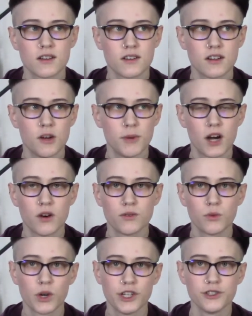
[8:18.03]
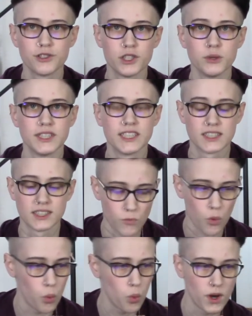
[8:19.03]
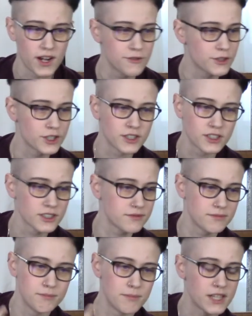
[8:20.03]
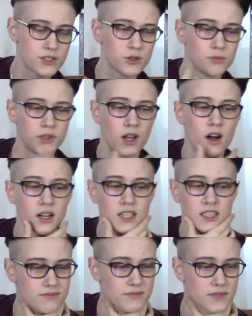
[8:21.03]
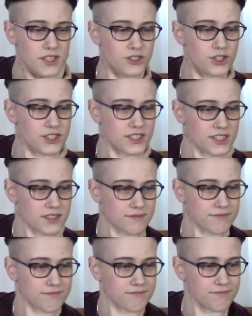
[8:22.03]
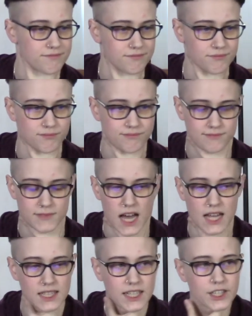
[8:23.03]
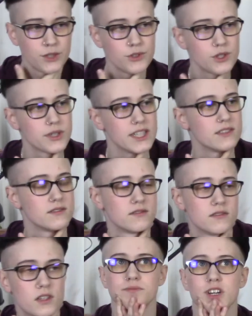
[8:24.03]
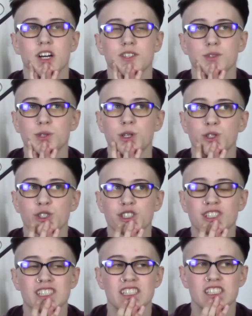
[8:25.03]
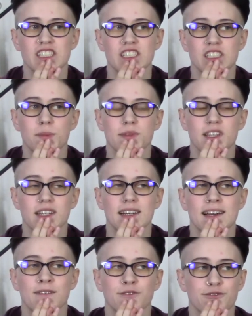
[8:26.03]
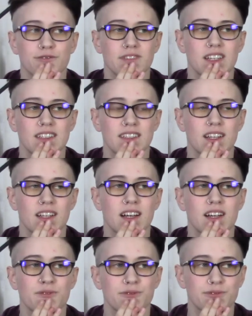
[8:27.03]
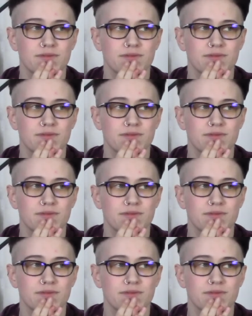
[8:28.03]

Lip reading: about what you're doing. Whatever mental block is just not letting you do it. Hustle culture is something that I have a lot of